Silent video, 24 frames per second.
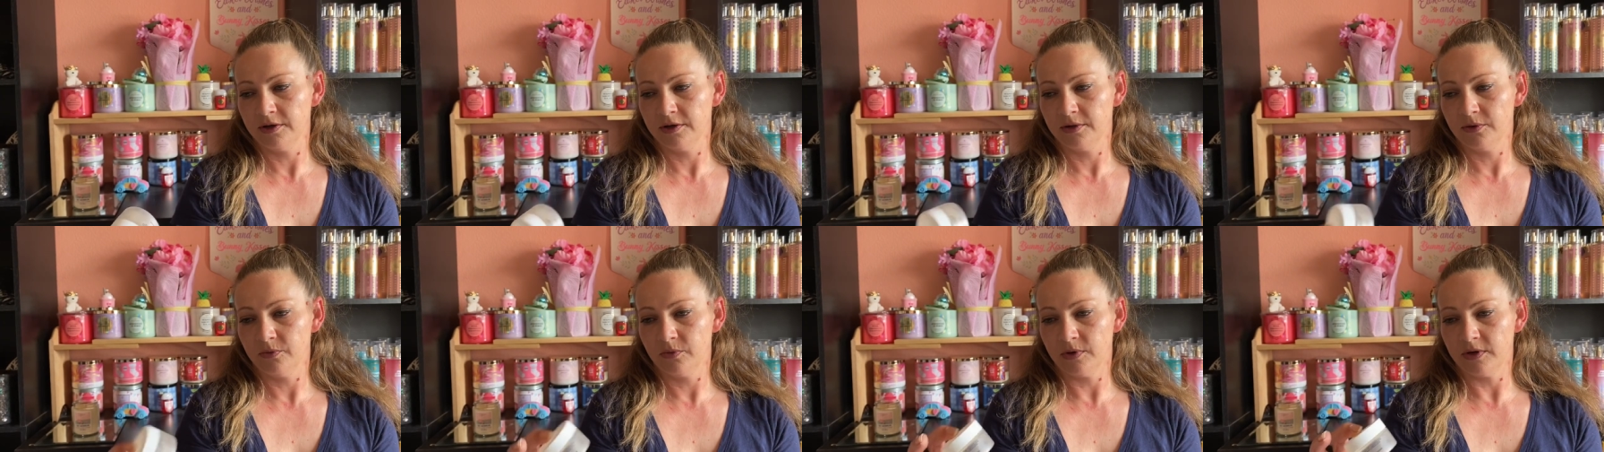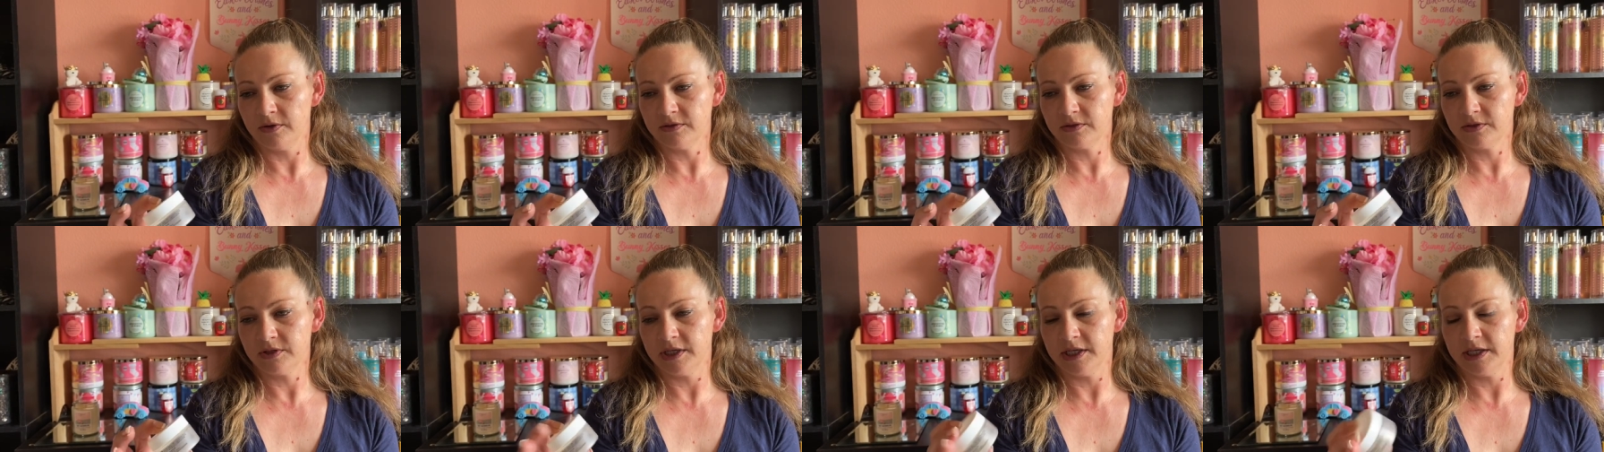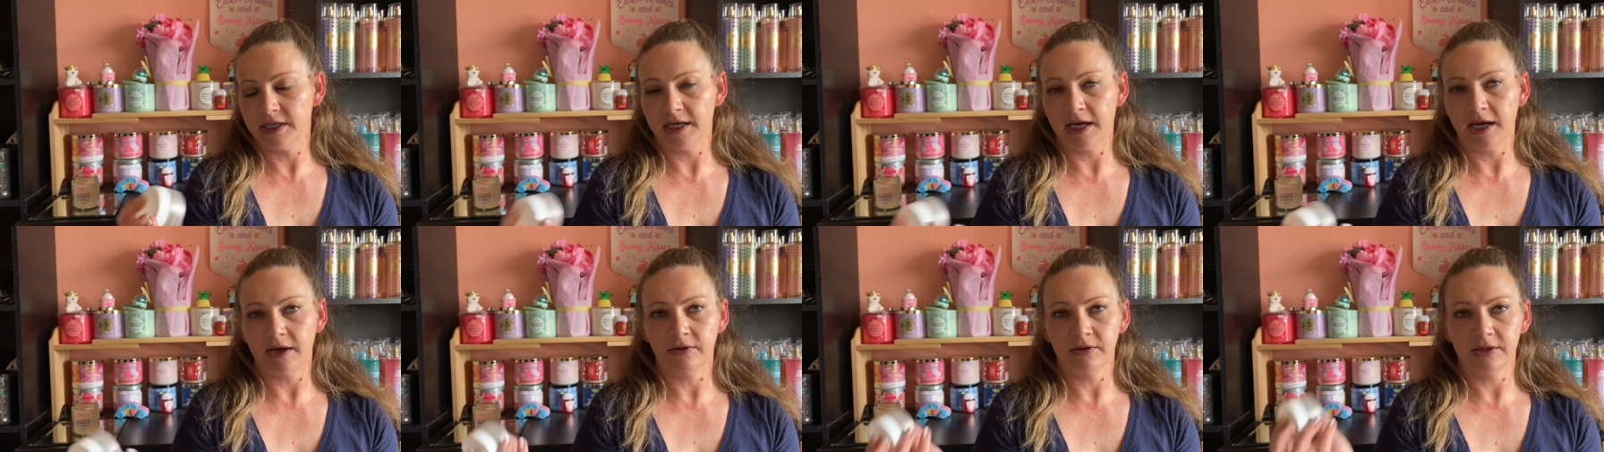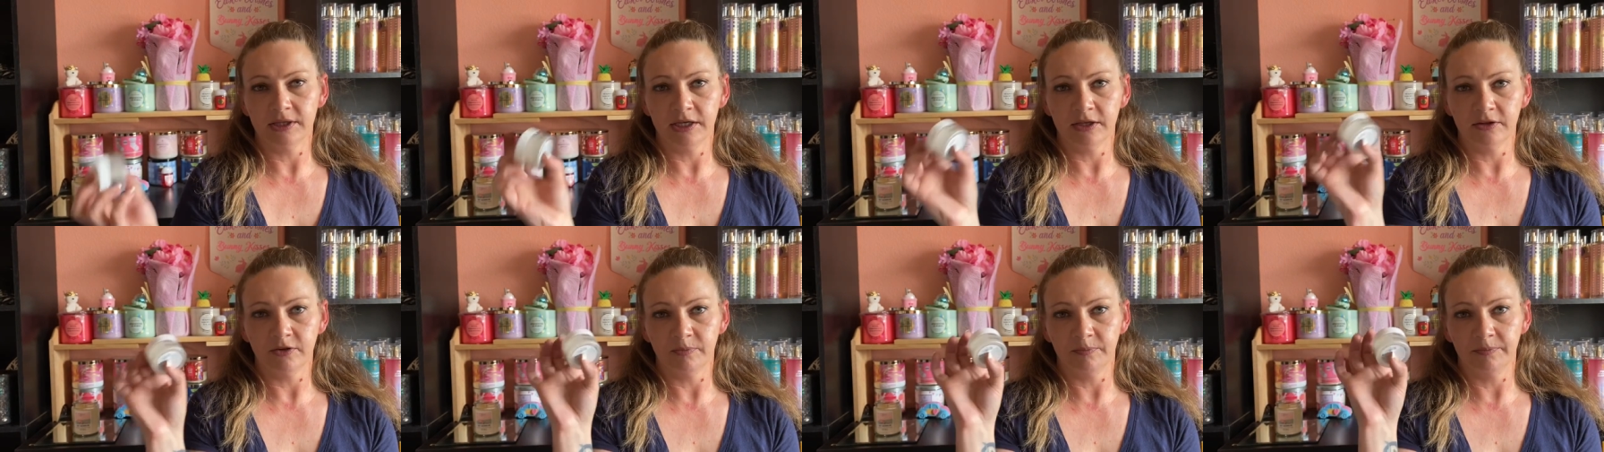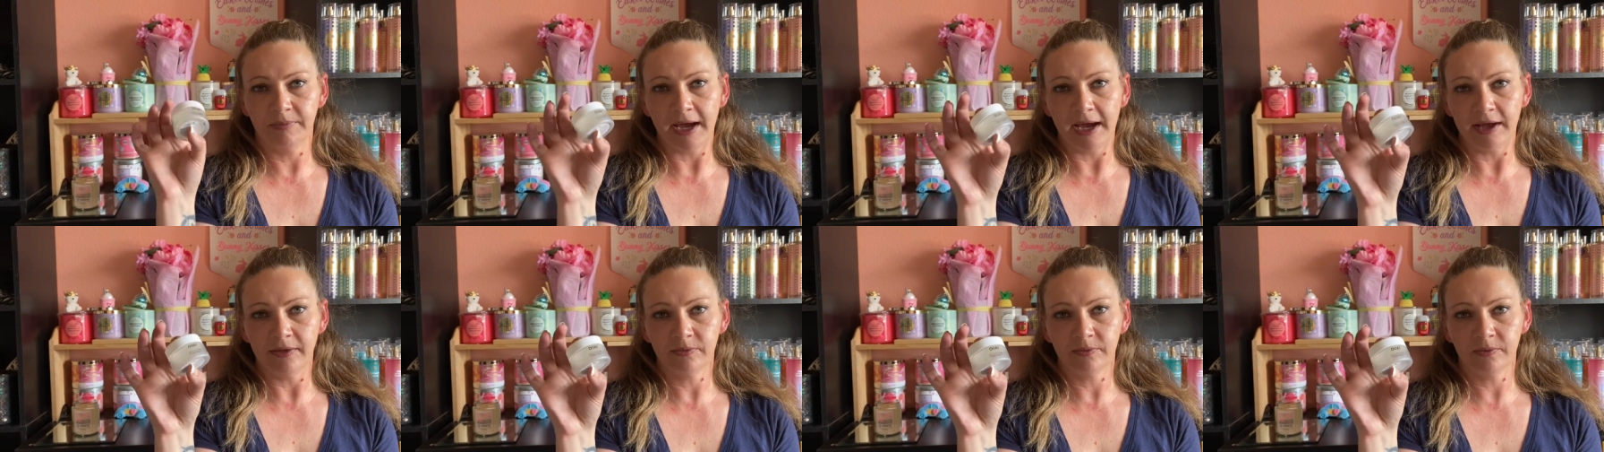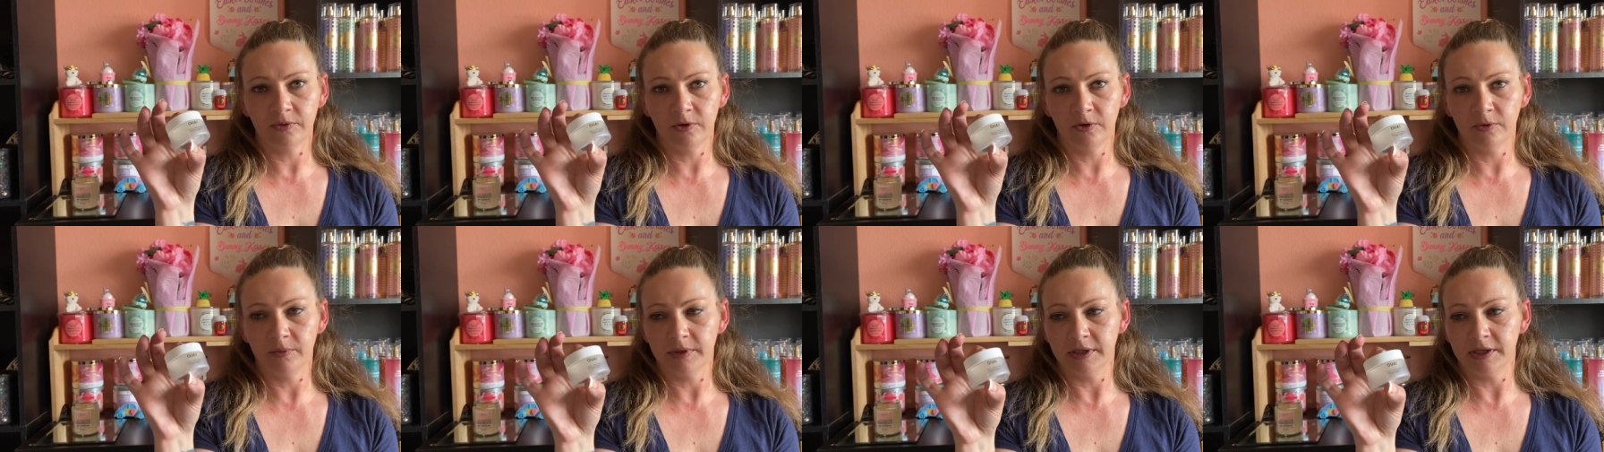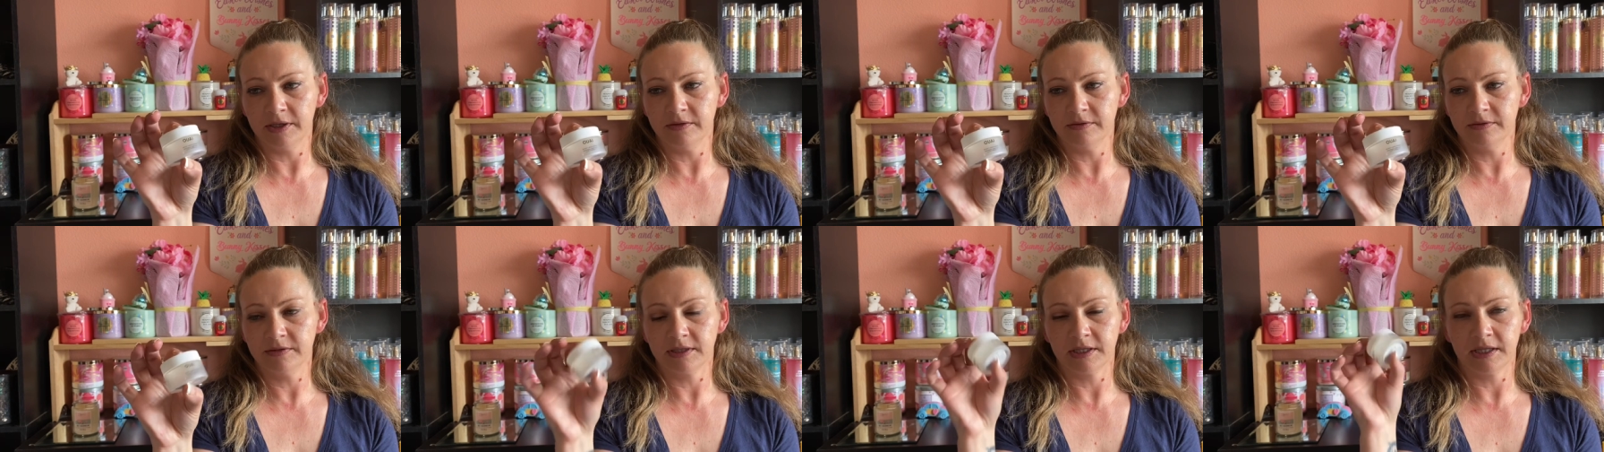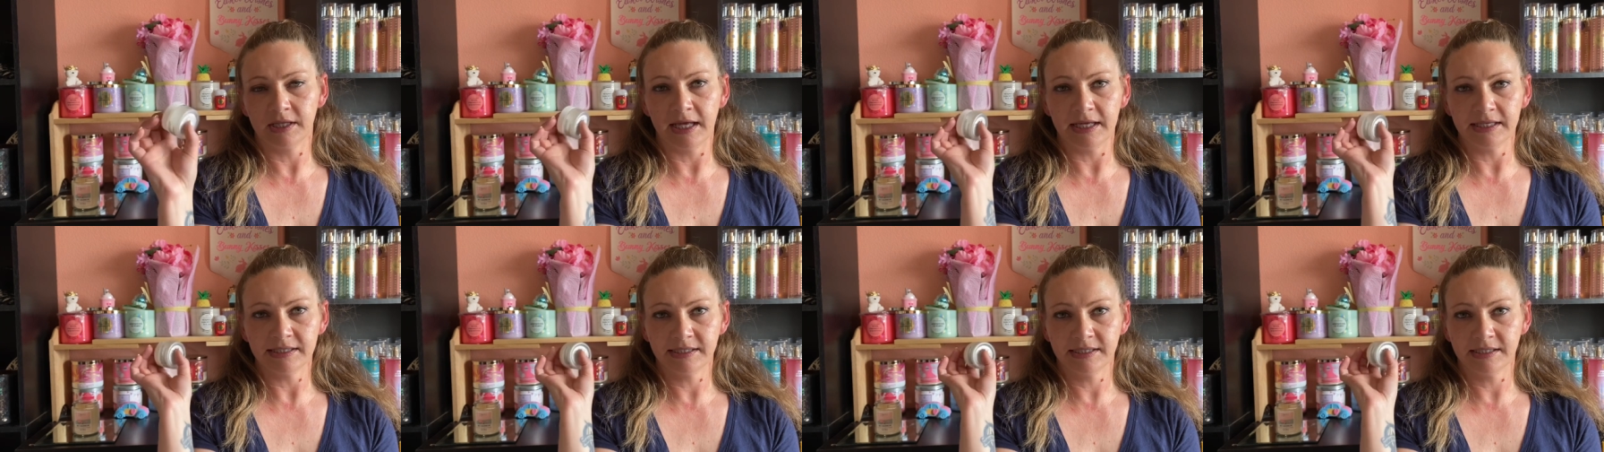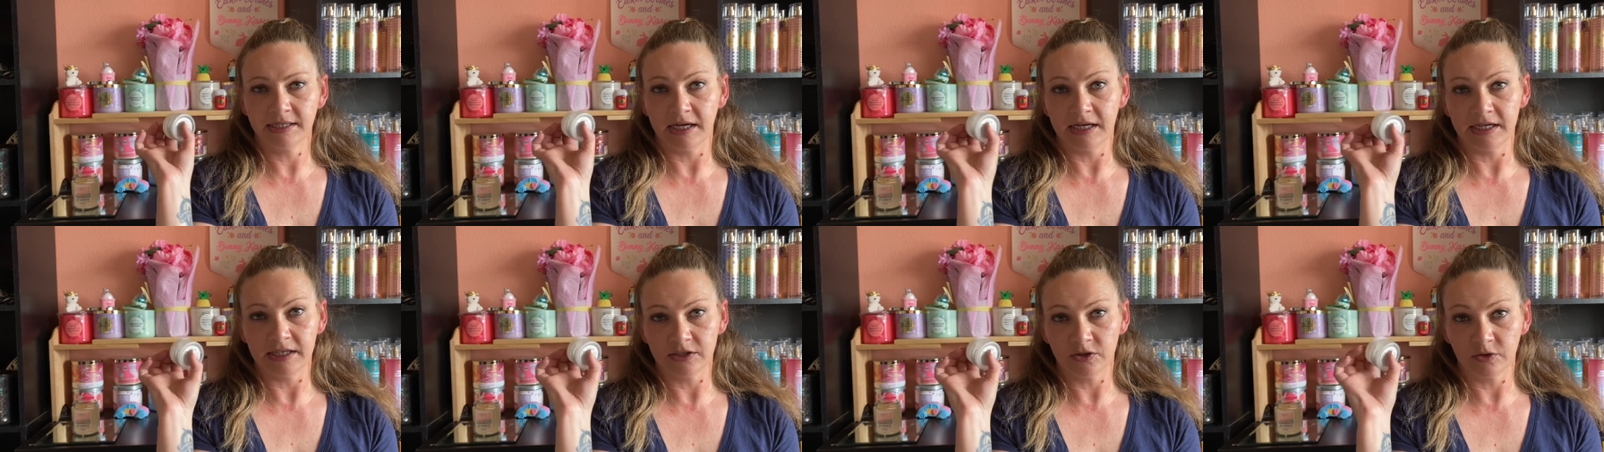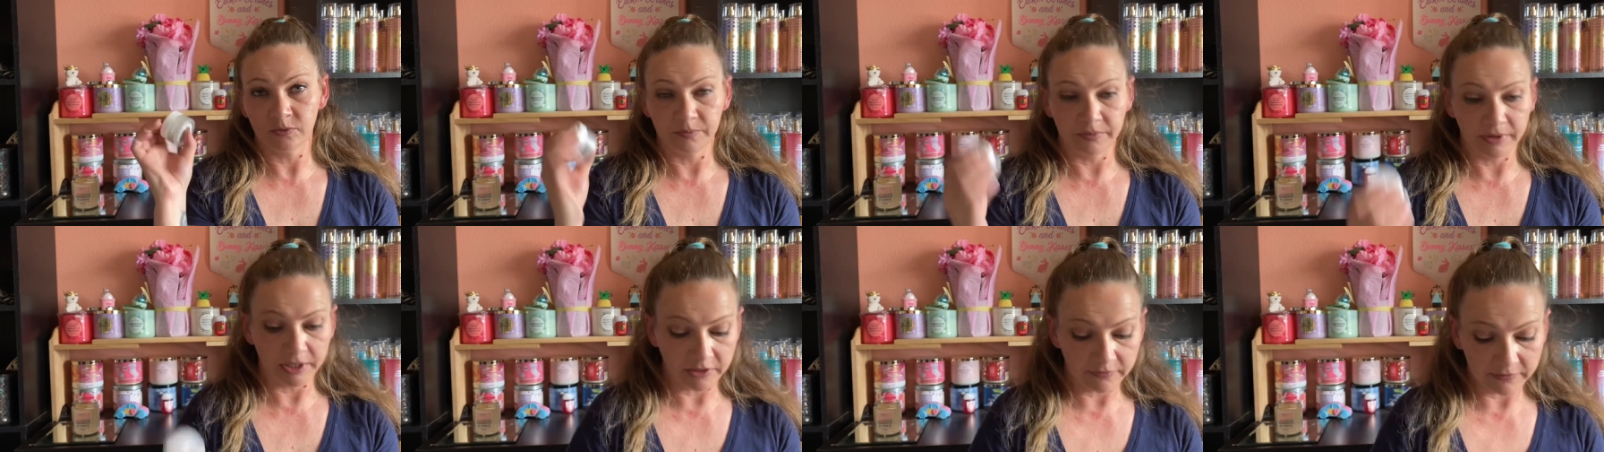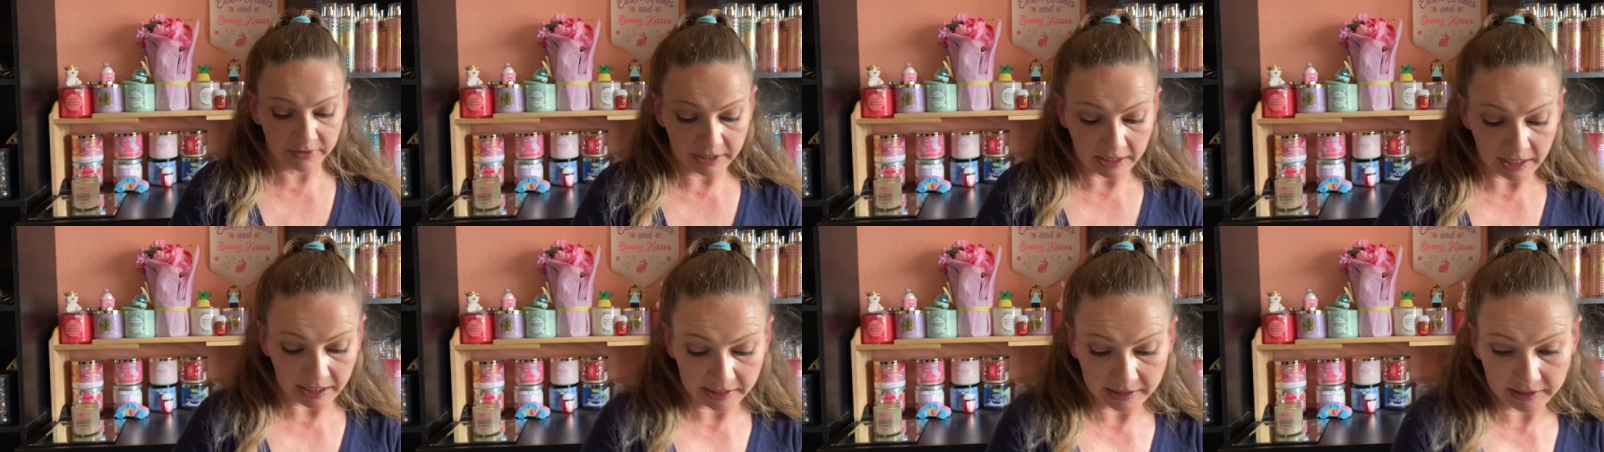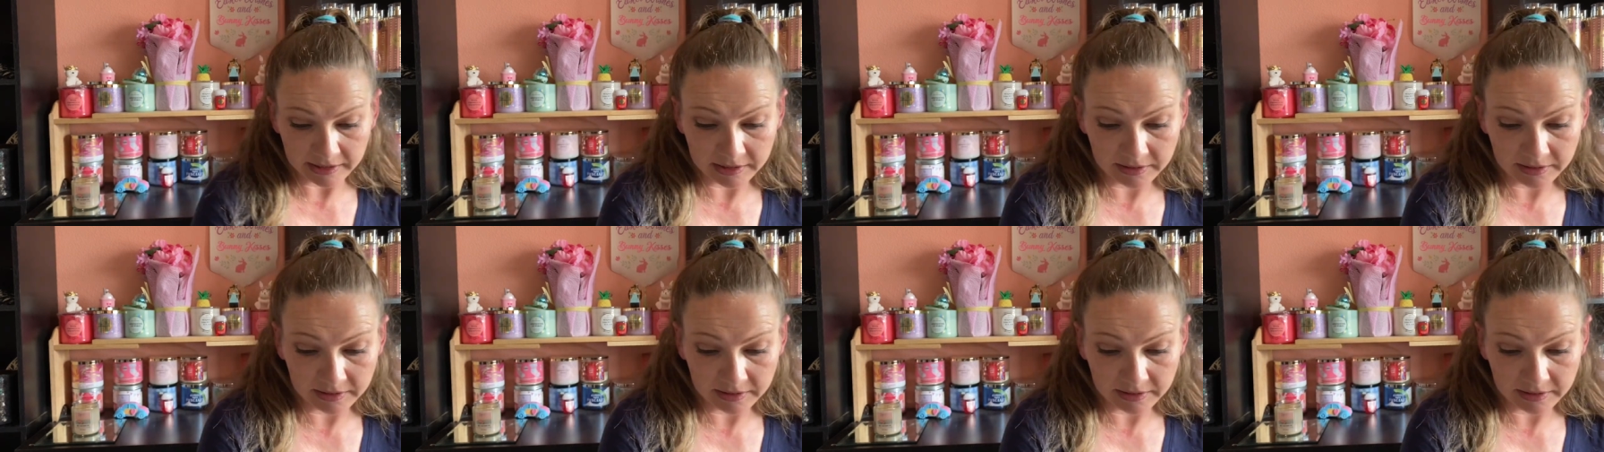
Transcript: when I was cleaning out the other bathroom and used the last tiny little bit of it. I didn't.